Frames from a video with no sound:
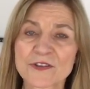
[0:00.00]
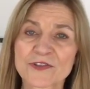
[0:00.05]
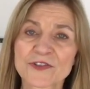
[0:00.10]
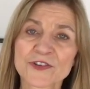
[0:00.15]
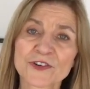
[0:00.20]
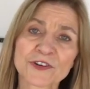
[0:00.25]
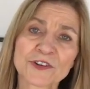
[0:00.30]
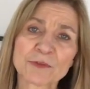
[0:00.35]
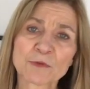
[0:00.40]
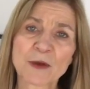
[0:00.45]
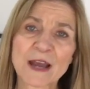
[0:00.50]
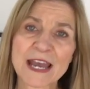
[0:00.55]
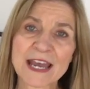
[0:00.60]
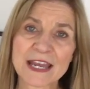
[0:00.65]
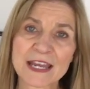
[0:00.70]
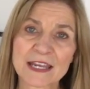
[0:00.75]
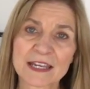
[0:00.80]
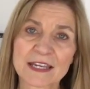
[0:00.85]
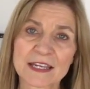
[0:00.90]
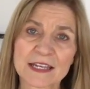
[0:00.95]
Third
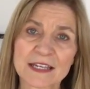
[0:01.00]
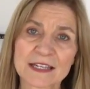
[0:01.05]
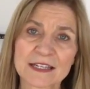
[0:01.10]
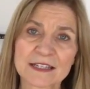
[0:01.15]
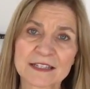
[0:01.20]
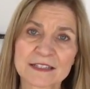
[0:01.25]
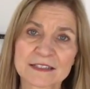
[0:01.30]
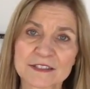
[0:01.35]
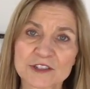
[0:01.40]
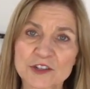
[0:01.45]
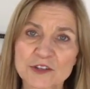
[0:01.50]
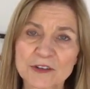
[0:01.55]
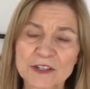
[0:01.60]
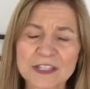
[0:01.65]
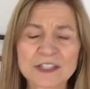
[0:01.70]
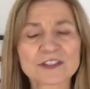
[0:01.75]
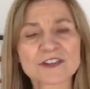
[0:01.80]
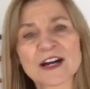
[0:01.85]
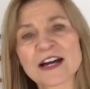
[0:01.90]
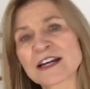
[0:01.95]
way is you
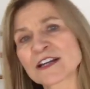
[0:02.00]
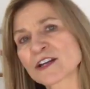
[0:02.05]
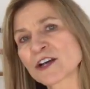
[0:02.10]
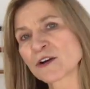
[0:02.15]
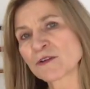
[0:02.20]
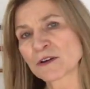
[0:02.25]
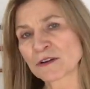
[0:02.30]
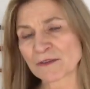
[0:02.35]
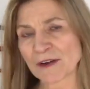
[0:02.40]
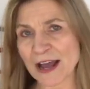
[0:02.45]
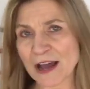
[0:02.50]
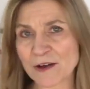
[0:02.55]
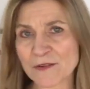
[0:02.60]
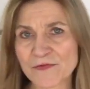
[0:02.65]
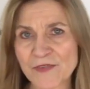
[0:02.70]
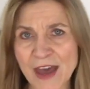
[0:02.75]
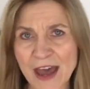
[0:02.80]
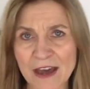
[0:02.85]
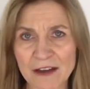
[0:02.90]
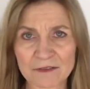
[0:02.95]
can try to go
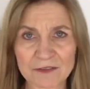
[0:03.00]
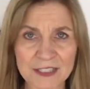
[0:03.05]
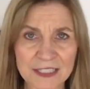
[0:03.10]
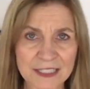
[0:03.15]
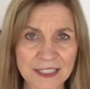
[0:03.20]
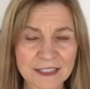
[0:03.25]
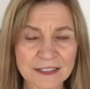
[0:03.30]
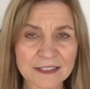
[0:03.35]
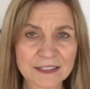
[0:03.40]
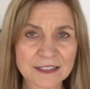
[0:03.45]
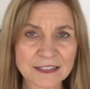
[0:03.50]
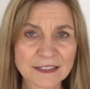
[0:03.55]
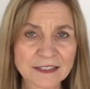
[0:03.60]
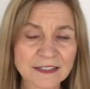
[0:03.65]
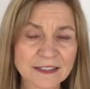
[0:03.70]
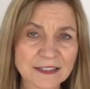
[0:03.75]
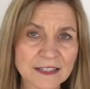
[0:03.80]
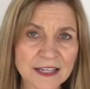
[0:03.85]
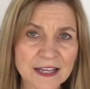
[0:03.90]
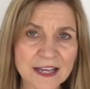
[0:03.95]
around that
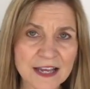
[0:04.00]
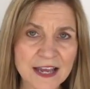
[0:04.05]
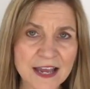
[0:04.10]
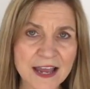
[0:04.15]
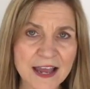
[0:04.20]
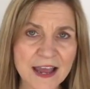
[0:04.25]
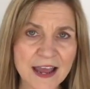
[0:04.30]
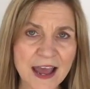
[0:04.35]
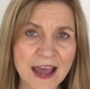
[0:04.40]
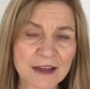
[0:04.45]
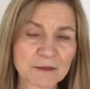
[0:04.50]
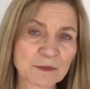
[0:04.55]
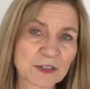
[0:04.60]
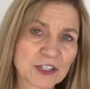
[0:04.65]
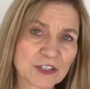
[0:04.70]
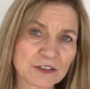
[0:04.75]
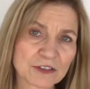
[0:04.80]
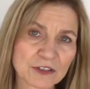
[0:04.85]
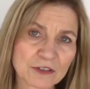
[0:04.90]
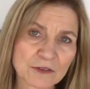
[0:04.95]
resistance and when
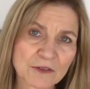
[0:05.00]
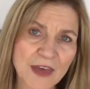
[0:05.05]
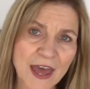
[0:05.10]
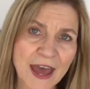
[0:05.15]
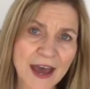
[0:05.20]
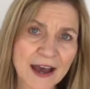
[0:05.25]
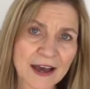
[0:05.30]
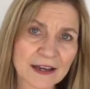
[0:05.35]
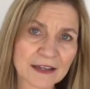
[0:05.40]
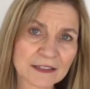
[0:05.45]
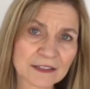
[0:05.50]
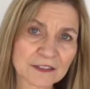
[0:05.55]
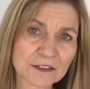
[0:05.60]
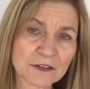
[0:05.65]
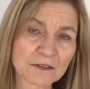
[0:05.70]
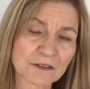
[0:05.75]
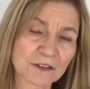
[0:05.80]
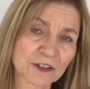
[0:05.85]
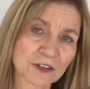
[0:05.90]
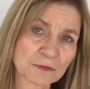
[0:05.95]
you do that,
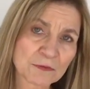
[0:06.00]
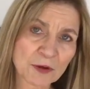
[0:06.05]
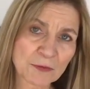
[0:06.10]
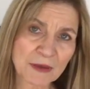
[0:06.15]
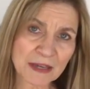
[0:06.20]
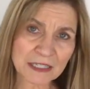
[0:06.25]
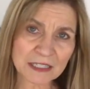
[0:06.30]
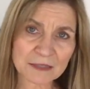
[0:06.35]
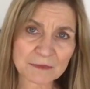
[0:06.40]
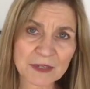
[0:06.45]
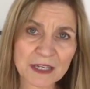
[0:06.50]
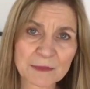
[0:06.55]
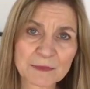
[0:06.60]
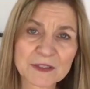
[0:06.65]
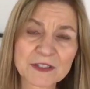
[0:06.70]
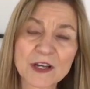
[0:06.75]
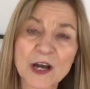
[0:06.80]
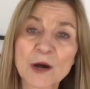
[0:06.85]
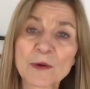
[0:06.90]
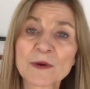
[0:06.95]
you, your momentum
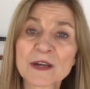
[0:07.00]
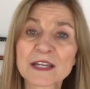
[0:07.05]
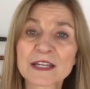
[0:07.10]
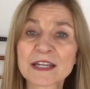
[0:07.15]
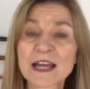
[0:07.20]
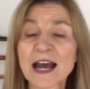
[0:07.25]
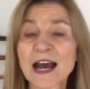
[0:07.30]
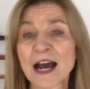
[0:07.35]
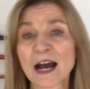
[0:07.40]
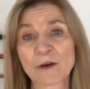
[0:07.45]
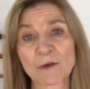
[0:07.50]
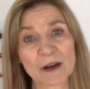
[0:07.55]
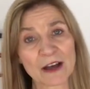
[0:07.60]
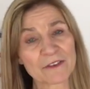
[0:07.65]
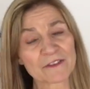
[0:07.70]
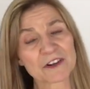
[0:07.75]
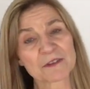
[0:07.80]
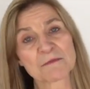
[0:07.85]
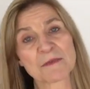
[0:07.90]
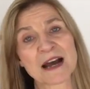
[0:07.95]
keeps going.
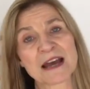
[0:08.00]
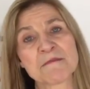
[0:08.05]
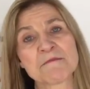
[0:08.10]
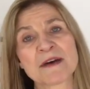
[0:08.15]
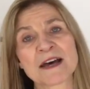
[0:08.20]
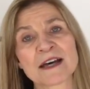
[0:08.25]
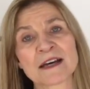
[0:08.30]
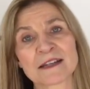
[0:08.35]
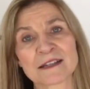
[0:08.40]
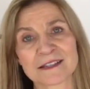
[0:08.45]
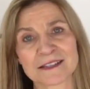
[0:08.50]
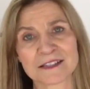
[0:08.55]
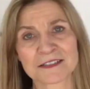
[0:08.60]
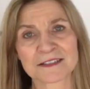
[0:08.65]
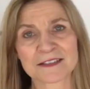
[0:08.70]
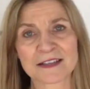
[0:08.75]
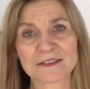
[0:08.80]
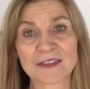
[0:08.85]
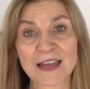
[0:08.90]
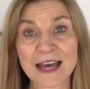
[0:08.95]
However, my bet
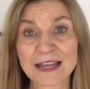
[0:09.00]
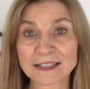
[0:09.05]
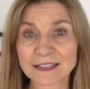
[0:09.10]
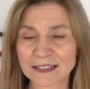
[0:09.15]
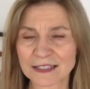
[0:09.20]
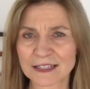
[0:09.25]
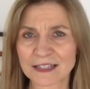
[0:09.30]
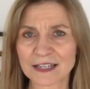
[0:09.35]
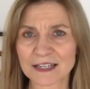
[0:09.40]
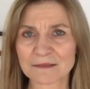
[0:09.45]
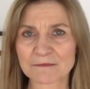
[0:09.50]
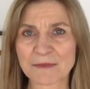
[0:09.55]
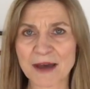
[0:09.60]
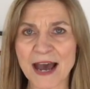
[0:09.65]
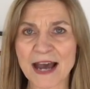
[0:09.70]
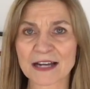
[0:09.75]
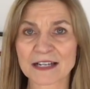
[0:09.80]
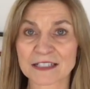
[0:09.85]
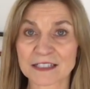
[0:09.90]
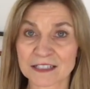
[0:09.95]
is that that's going to come
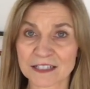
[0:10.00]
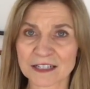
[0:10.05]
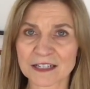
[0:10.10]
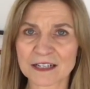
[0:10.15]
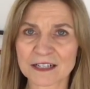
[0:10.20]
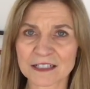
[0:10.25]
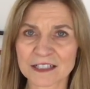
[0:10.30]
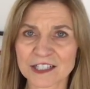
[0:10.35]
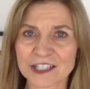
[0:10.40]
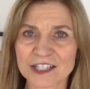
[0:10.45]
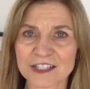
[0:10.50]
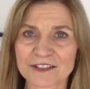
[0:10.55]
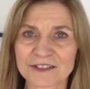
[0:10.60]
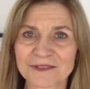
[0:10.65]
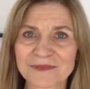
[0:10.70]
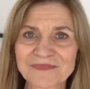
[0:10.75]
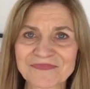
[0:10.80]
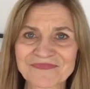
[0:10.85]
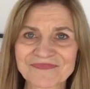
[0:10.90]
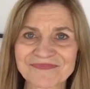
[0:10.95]
back to haunt you.